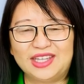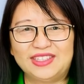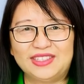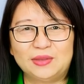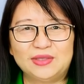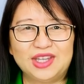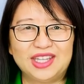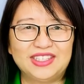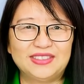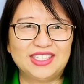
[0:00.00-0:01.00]
Elizabeth
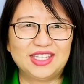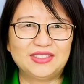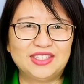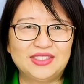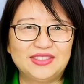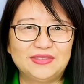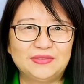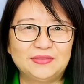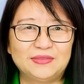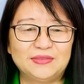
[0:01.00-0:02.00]
Cady Stanton.
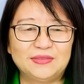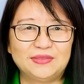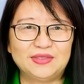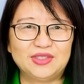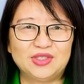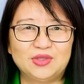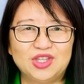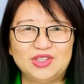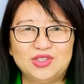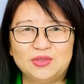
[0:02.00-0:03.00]

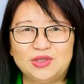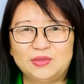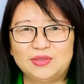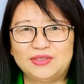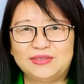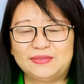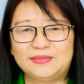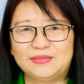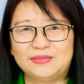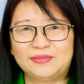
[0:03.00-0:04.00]
Sojourner Truth.
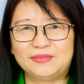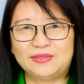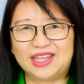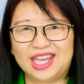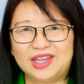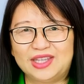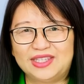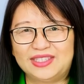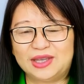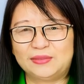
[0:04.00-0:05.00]

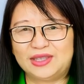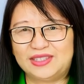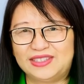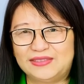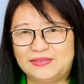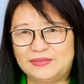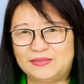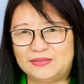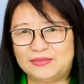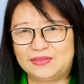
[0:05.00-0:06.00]
Harriet Tubman.
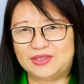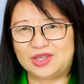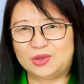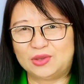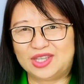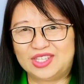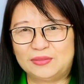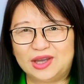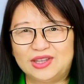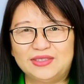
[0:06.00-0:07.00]

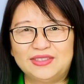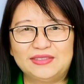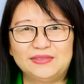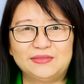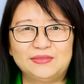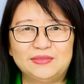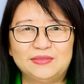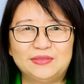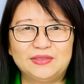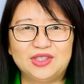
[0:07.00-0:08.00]
Lucretia Mott.
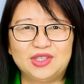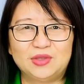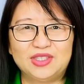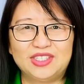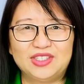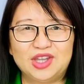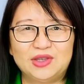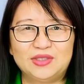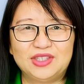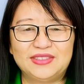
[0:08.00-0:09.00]
Lucy
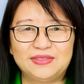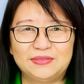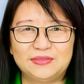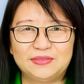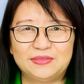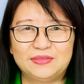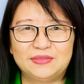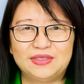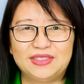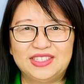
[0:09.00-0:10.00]
Stone.
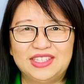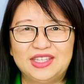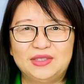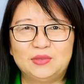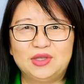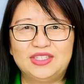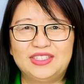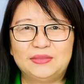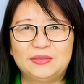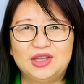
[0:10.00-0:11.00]
C.
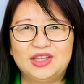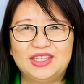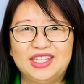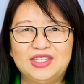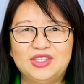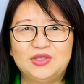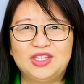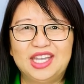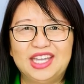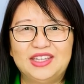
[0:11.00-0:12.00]
Recent American
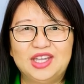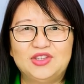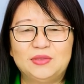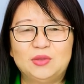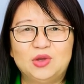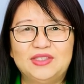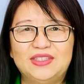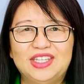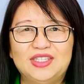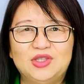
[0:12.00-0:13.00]
history and other
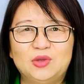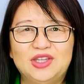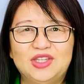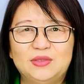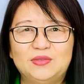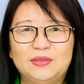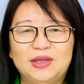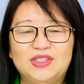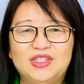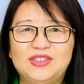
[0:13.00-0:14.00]
important historical
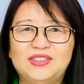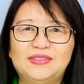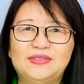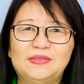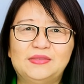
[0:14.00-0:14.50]
information.